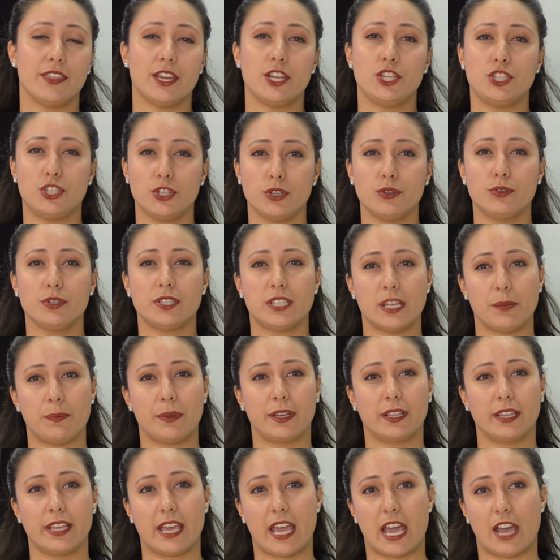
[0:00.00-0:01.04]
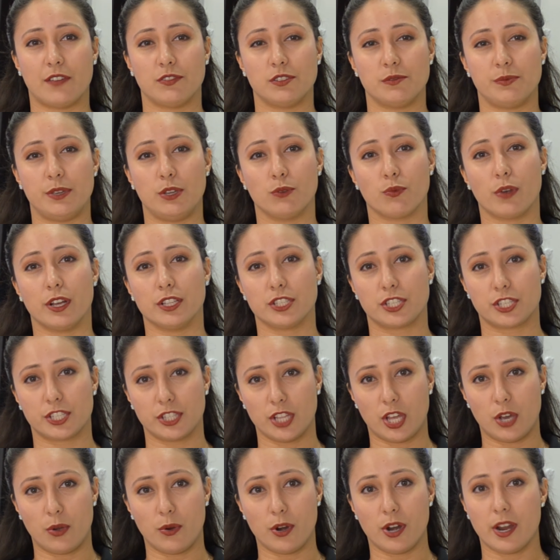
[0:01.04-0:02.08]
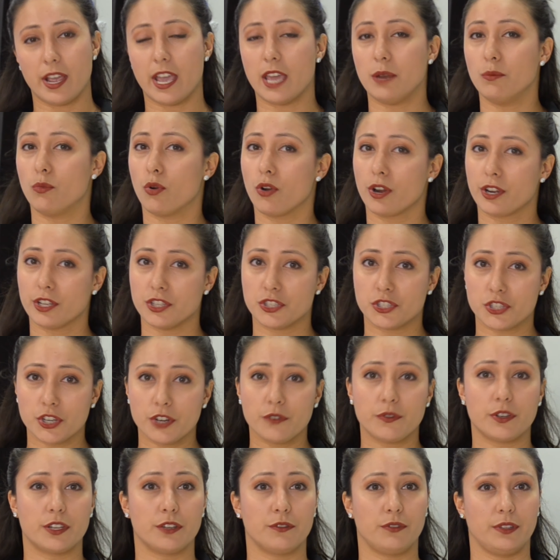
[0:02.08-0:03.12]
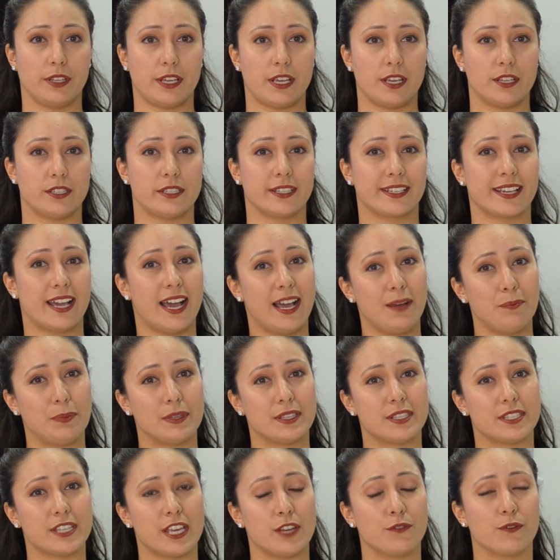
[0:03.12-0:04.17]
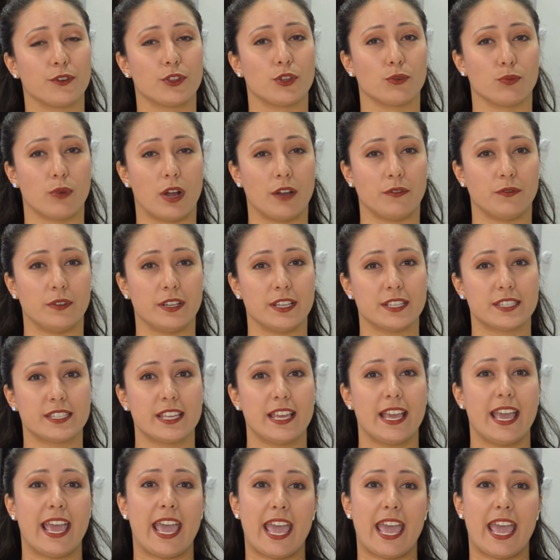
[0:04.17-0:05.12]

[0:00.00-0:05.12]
they do typically have to be run slower and more conservatively to compensate for the roughness